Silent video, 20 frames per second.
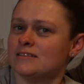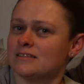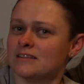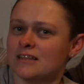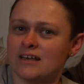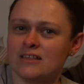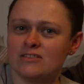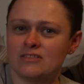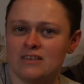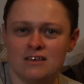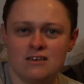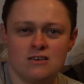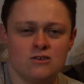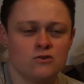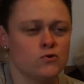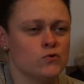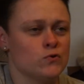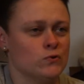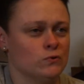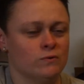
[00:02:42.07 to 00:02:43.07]
like, thank
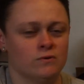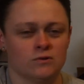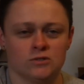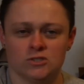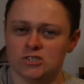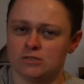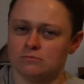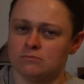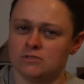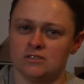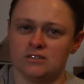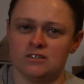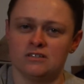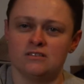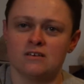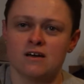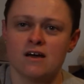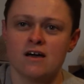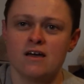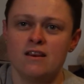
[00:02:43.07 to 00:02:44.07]
you, or something like
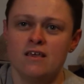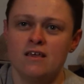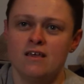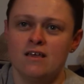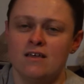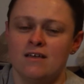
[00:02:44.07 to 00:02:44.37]
that.